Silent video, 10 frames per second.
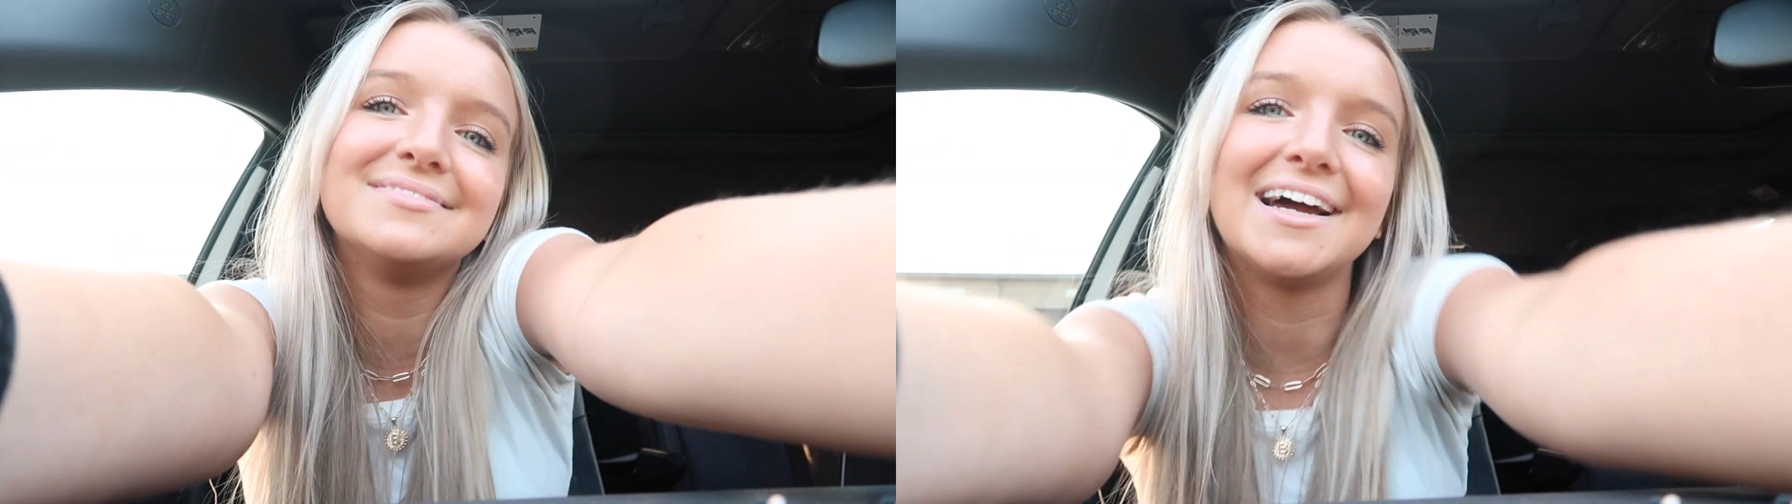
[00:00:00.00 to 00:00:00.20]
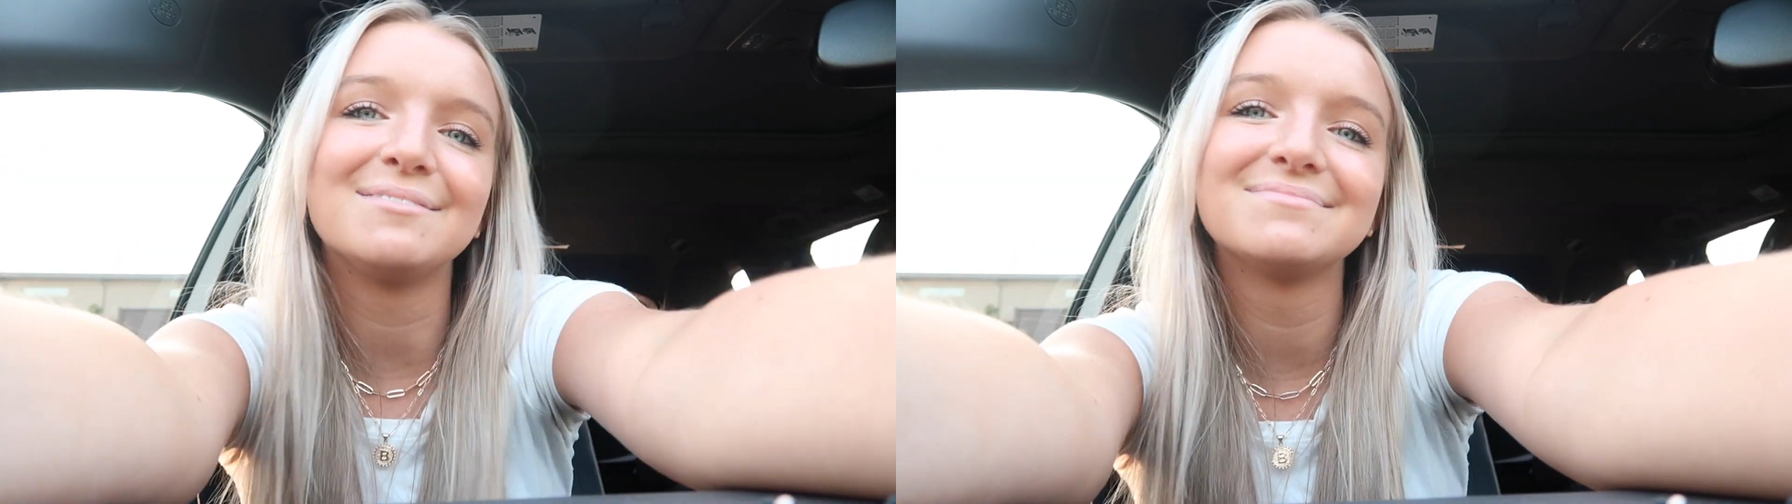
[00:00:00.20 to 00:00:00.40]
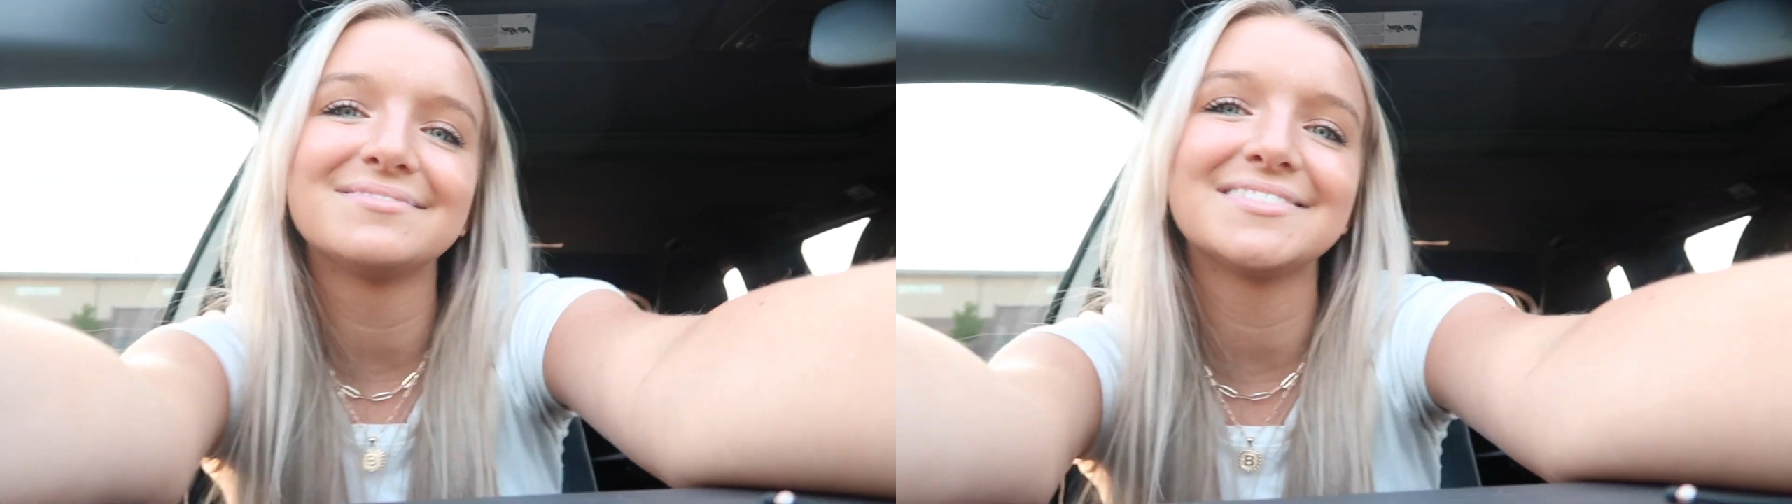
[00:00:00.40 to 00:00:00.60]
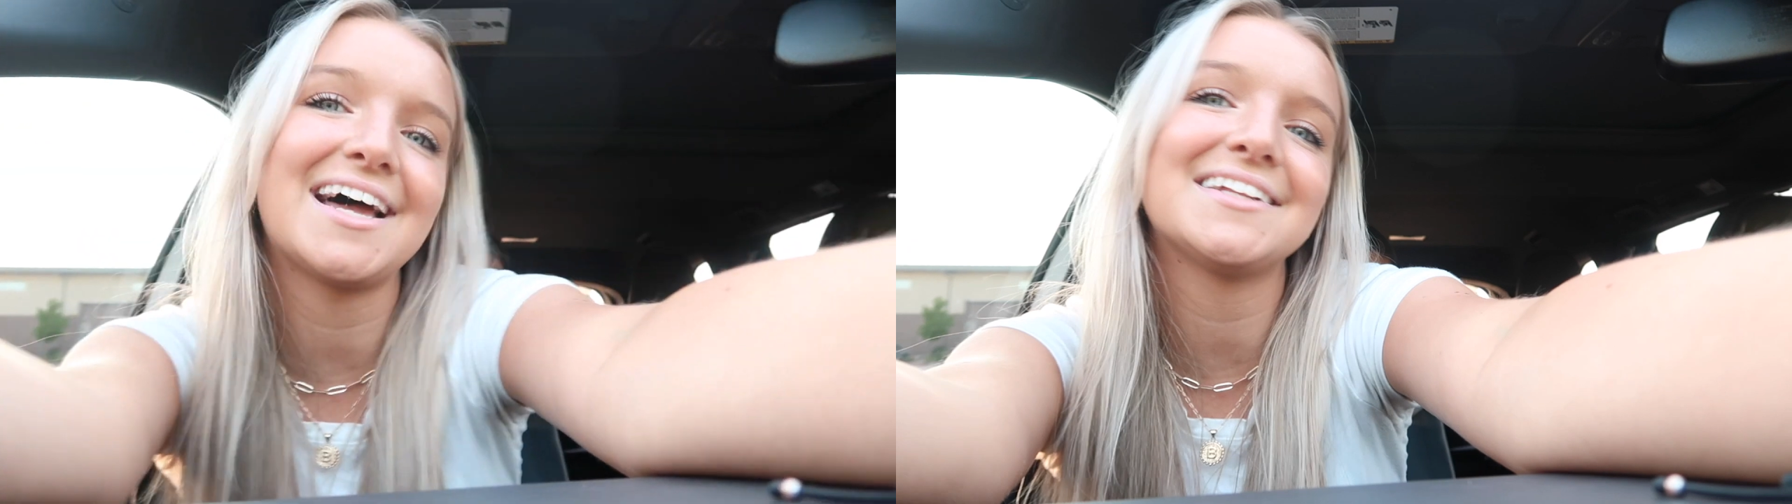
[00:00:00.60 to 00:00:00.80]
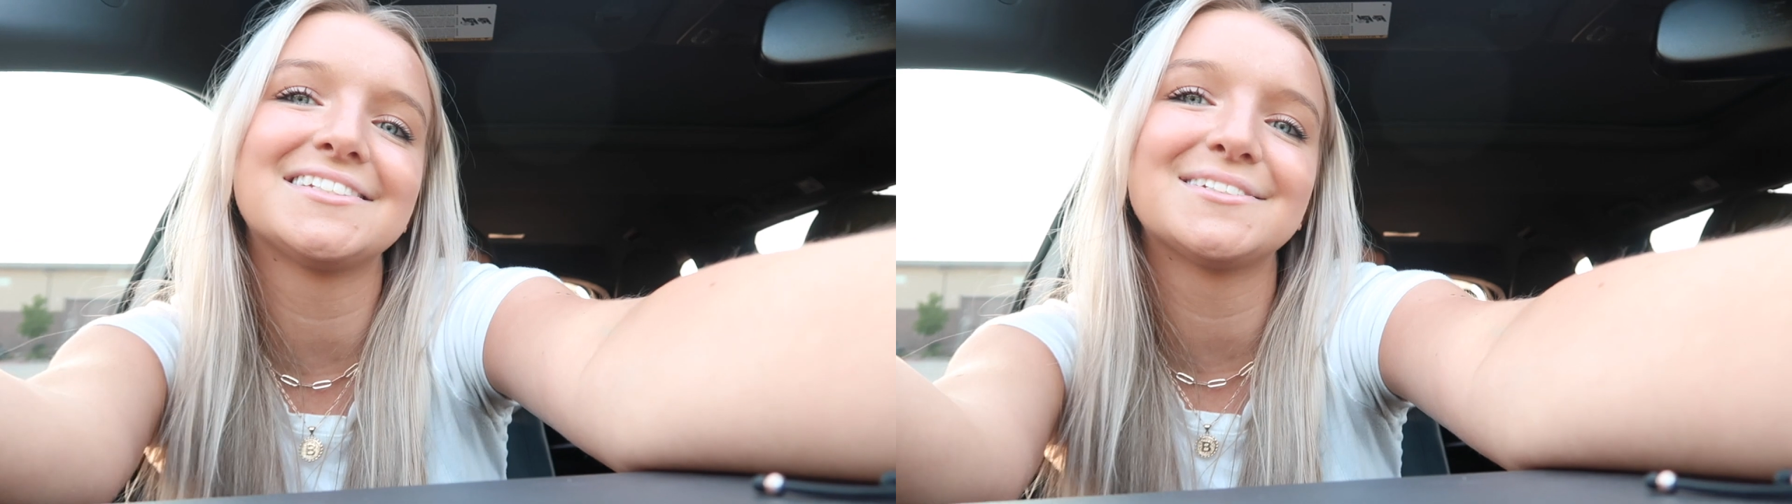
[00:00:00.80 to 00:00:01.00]
yeah,
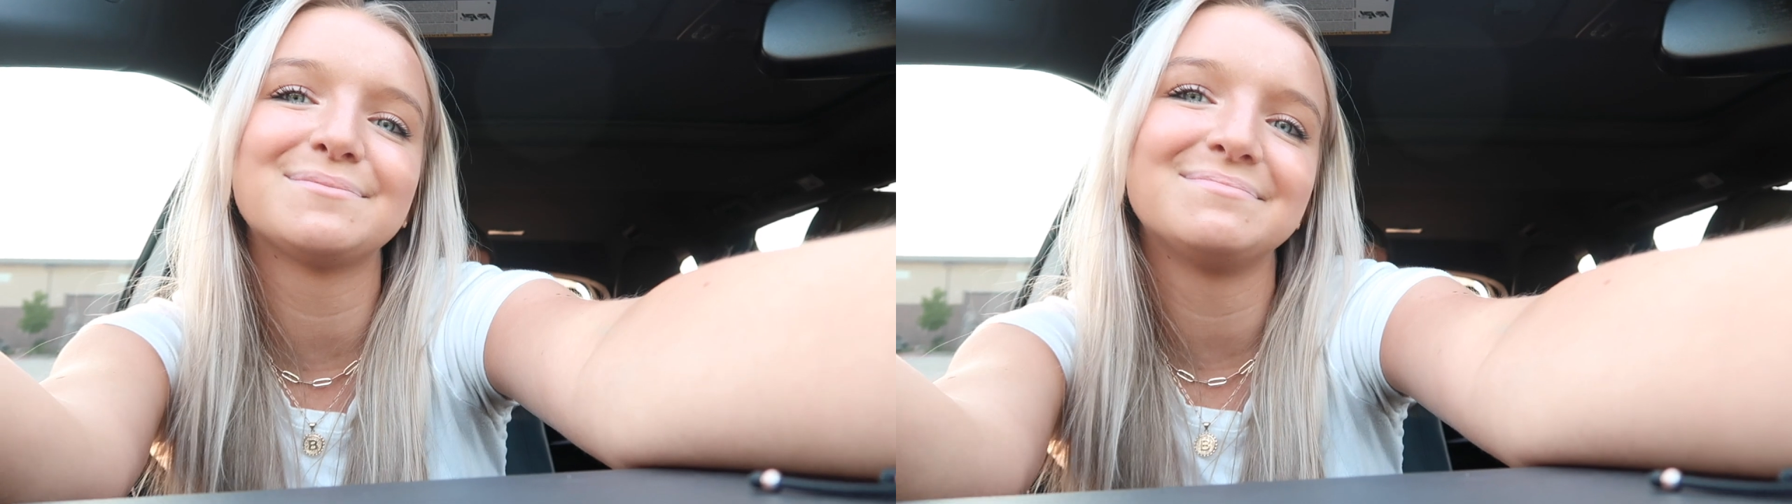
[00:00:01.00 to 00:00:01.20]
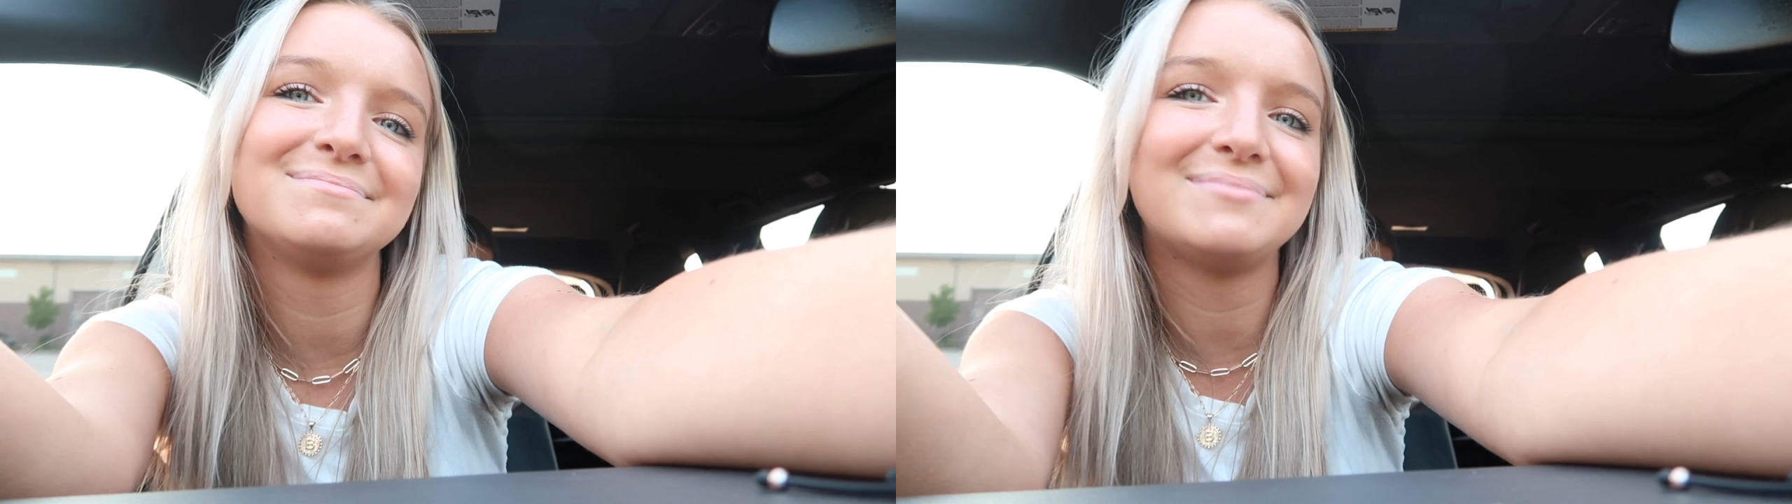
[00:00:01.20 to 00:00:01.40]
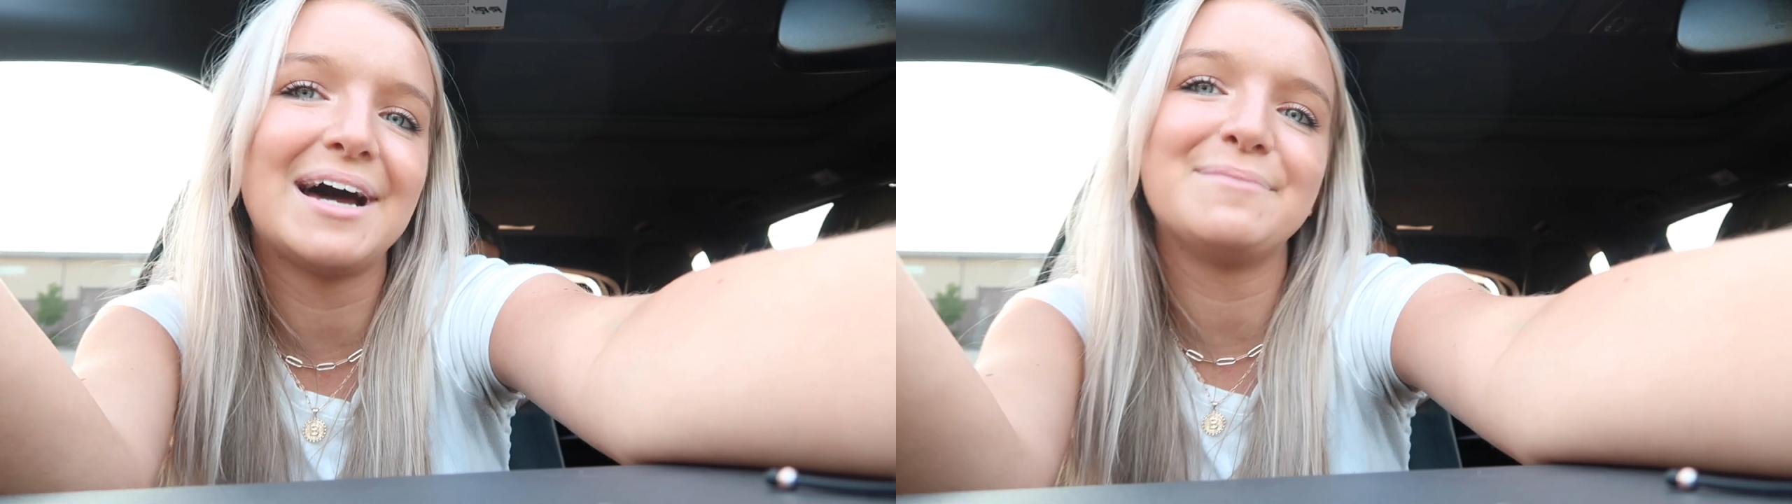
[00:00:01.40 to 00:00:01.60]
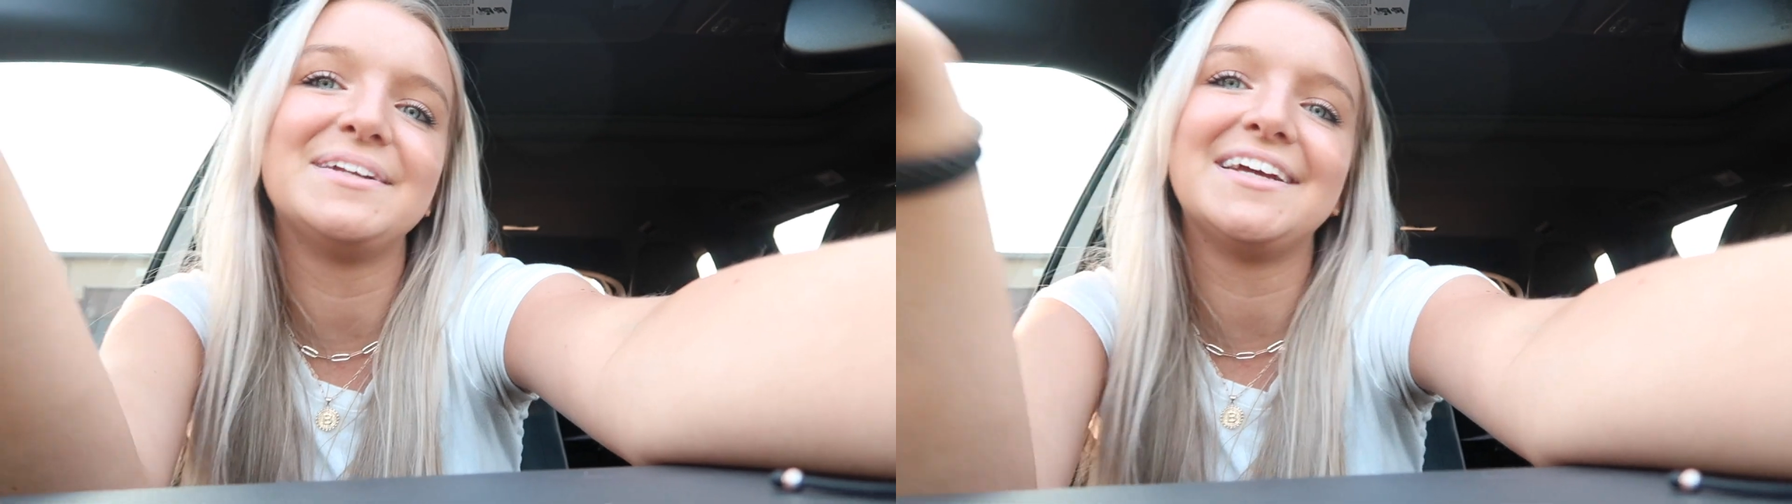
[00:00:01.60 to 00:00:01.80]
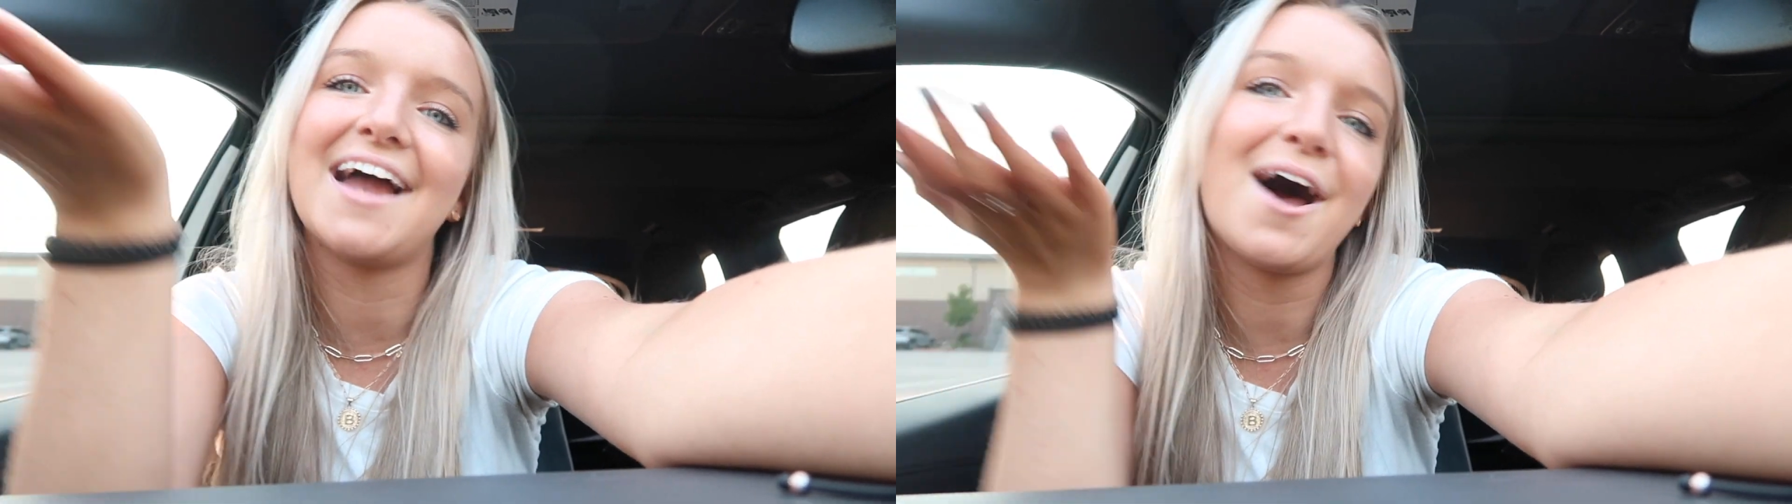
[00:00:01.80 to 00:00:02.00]
that's my opinion.